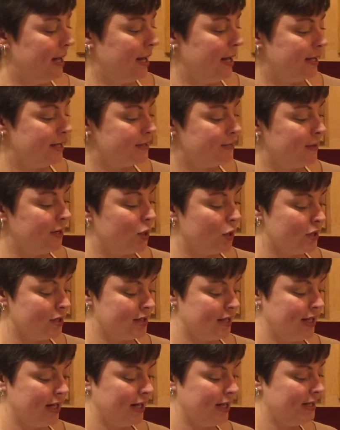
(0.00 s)
is
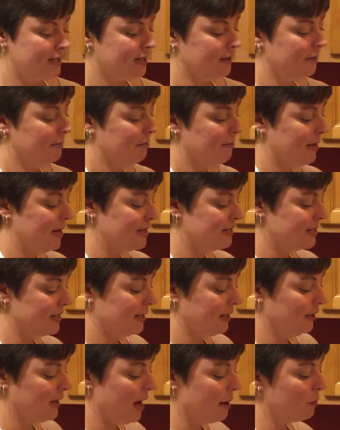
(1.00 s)
because it makes it
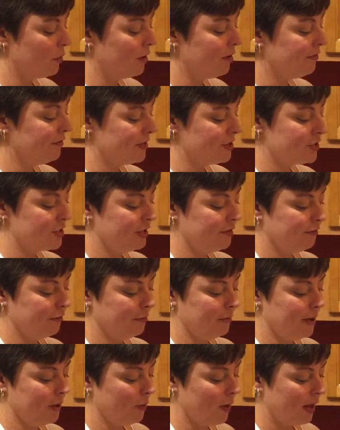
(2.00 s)
a lot more efficient for
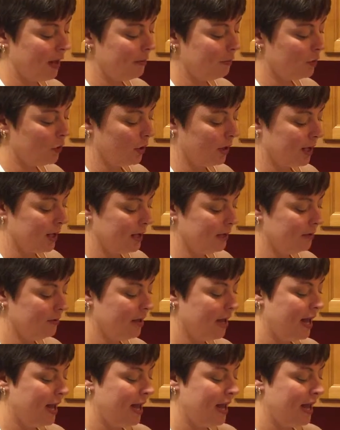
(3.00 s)
me while I'm cooking